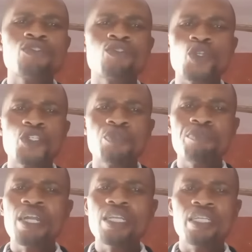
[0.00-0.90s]
such
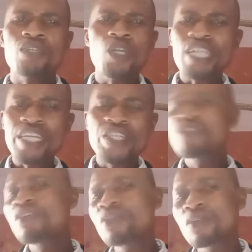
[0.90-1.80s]
money. What can
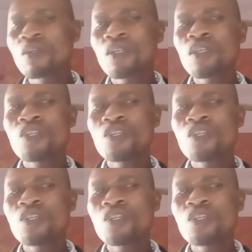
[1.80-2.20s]
you do?